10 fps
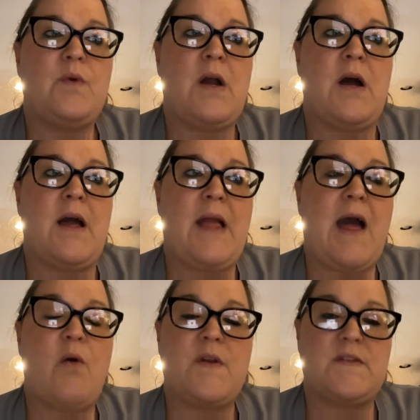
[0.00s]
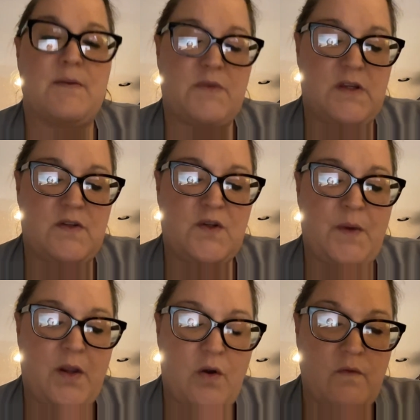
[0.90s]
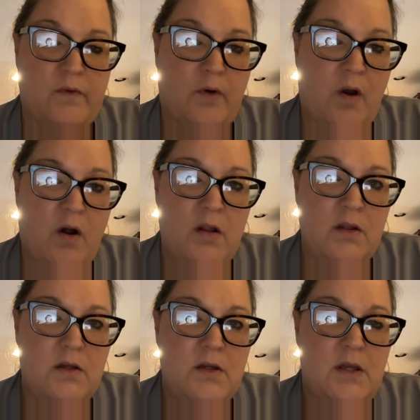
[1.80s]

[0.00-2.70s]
how Kesimpta is doing overall